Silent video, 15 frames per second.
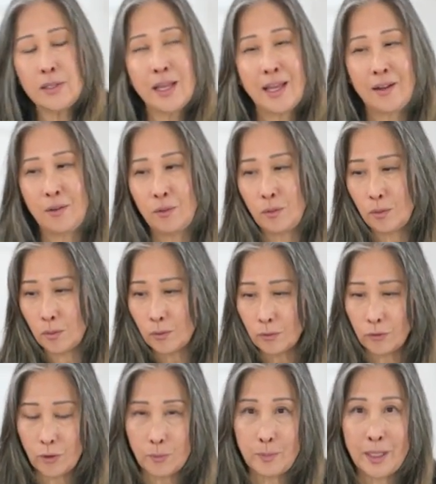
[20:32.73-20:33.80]
that
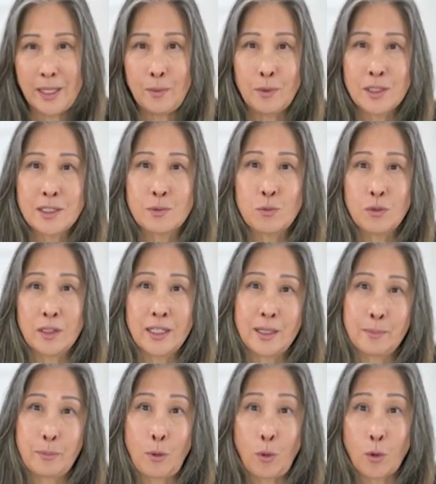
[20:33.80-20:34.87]
for me, what's really
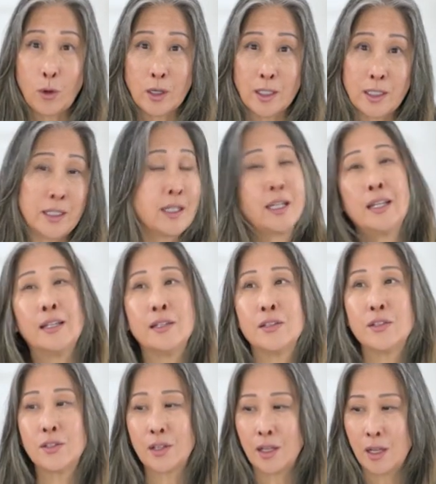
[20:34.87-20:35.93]
important
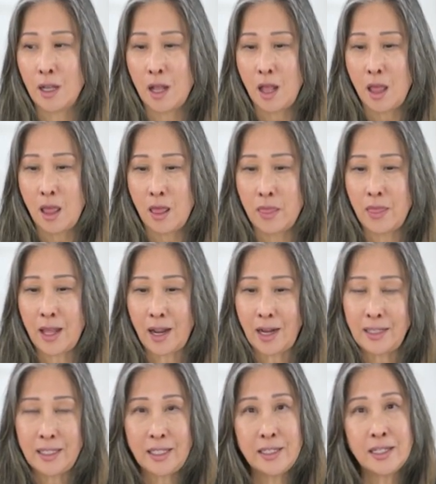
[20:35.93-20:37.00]
is that
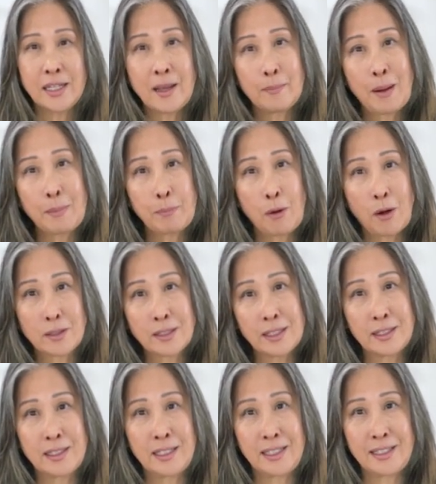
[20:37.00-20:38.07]
I need to get my
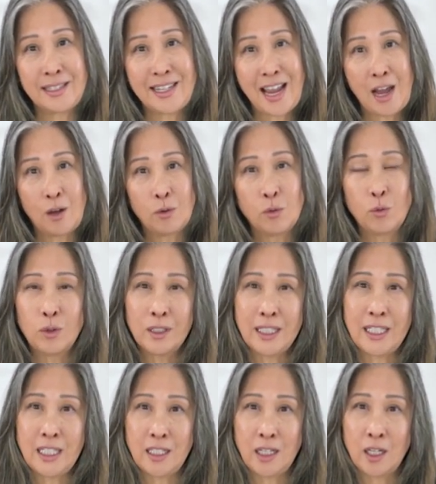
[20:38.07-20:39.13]
processes down
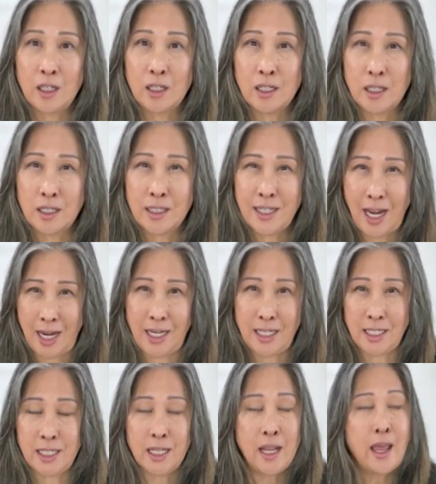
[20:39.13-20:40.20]
really
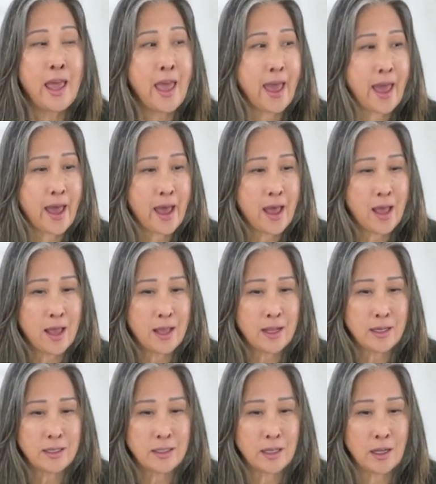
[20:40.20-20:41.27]
tight.
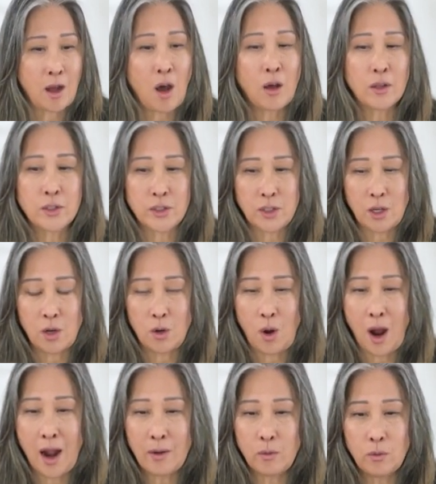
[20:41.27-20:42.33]
And also
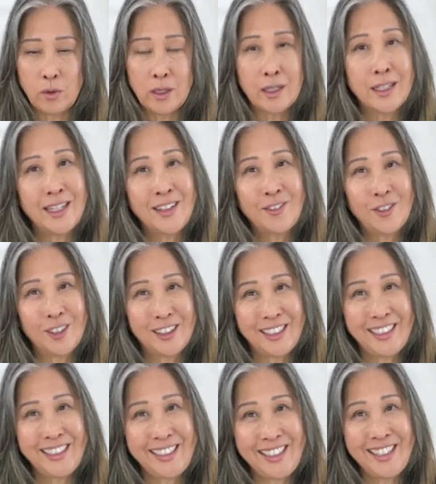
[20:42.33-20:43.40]
I really,
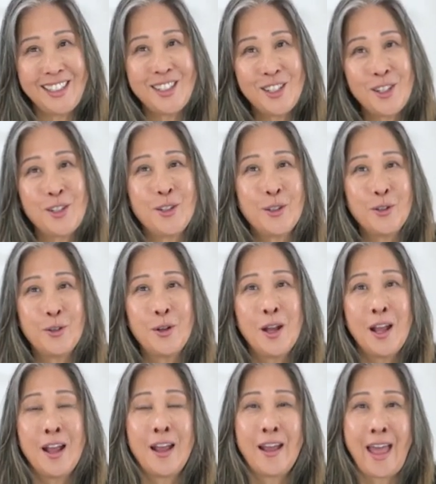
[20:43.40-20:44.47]
really need to
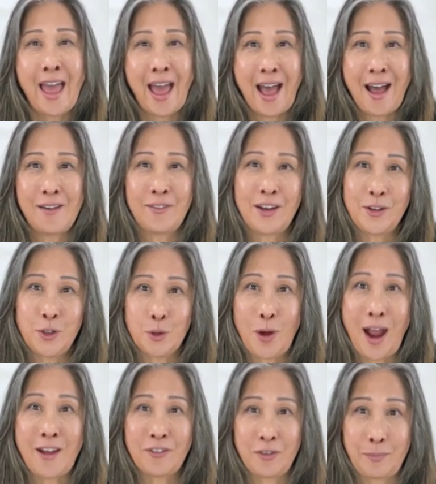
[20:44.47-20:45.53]
have a
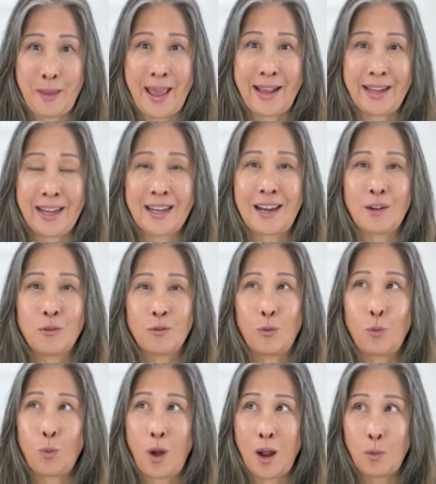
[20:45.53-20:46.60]
draft bank, and
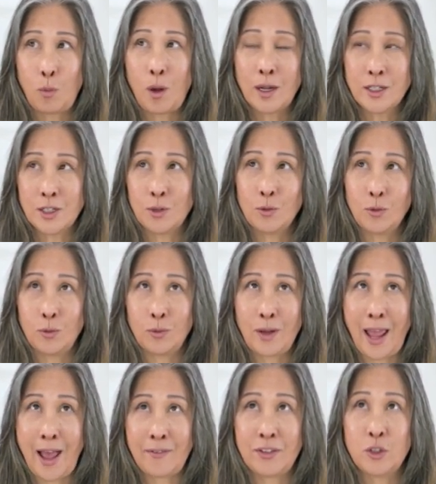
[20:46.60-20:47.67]
I want to
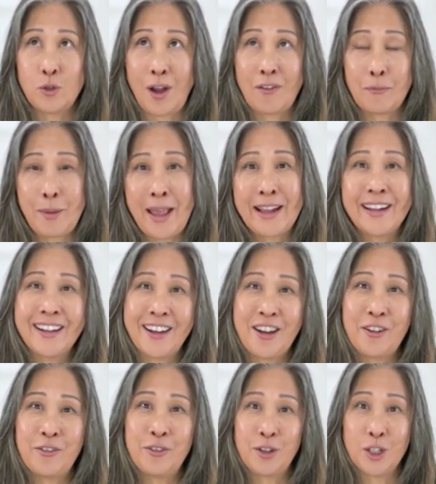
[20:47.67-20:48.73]
have a draft bank
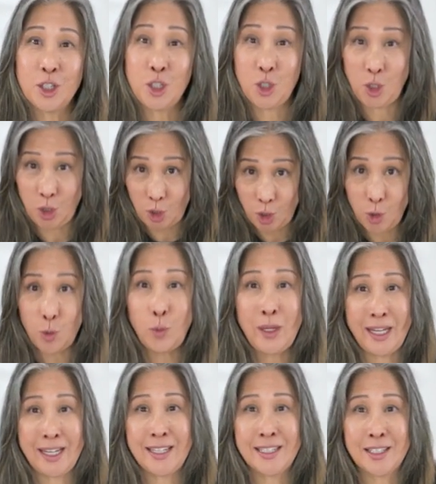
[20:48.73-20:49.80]
of 2
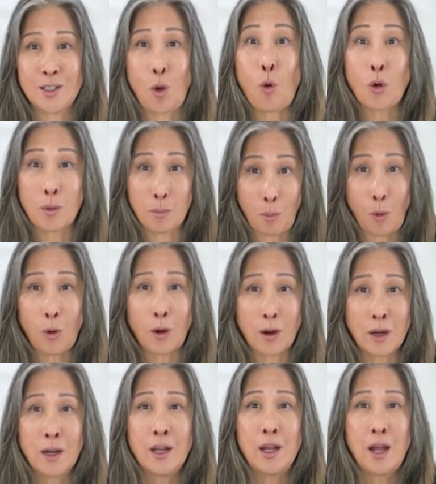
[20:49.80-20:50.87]
weeks or more
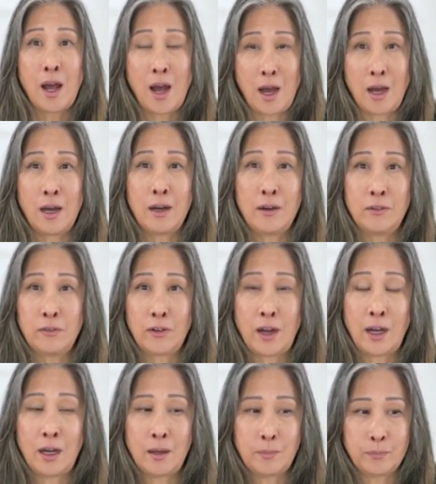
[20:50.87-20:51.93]
of,
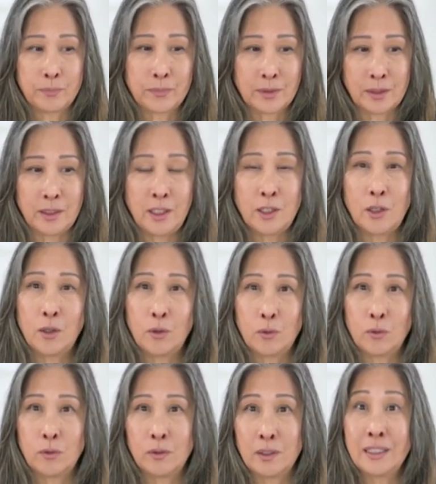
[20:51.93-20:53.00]
you know,
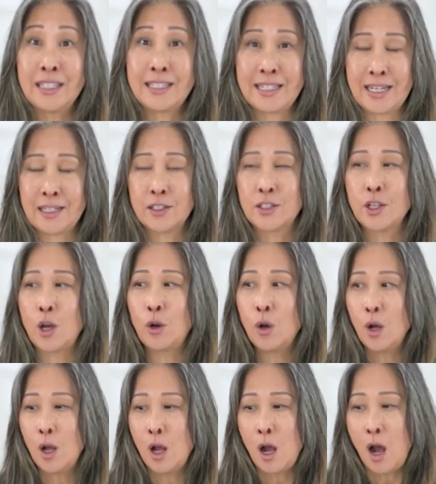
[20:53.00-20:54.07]
listings. So
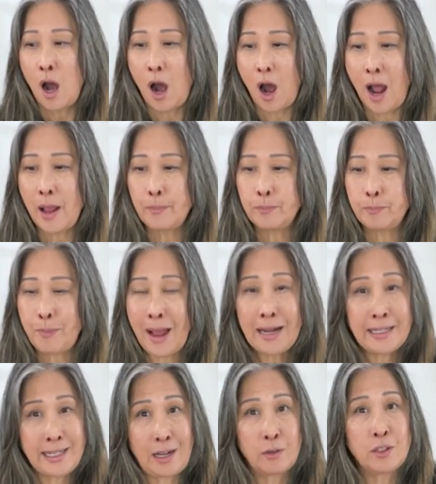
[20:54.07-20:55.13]
I'm
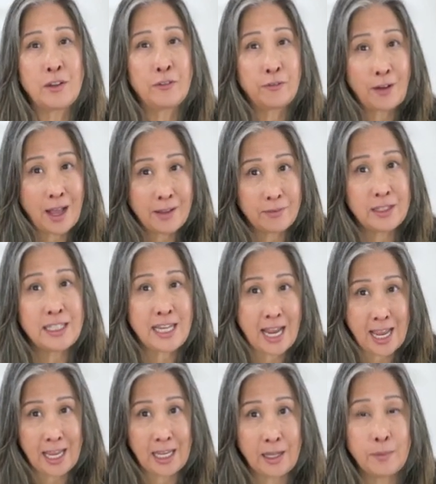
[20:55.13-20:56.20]
back down to 5 a
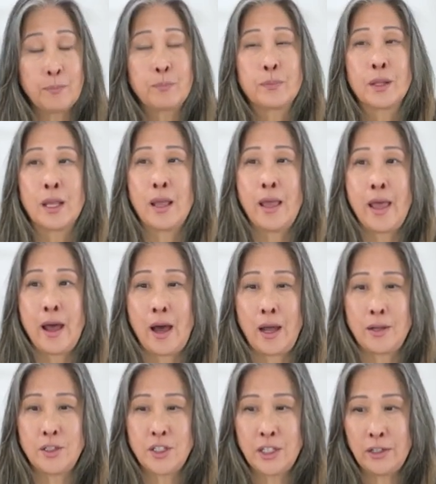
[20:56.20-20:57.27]
day
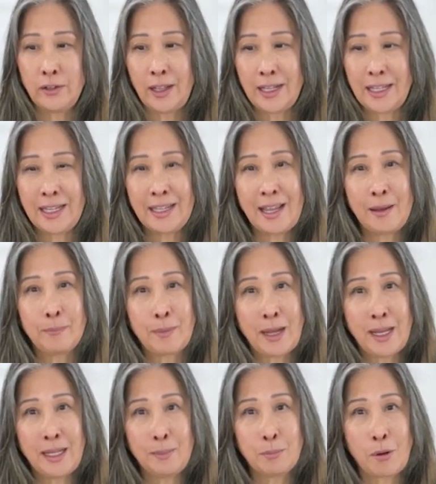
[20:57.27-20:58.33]
until I can get
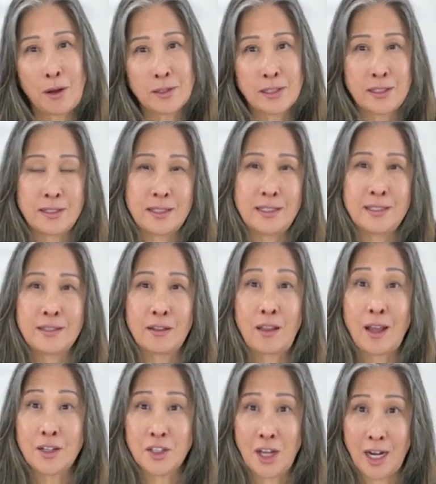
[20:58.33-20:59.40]
my processes a
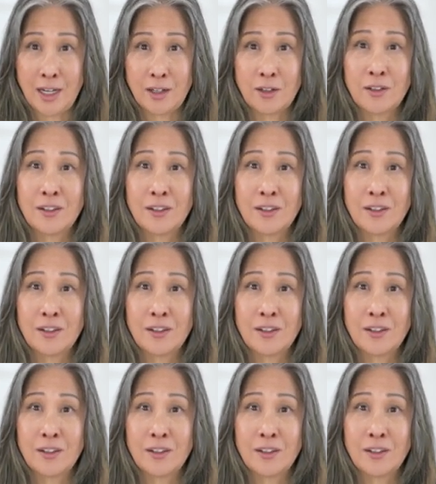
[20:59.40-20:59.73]
lot tighter,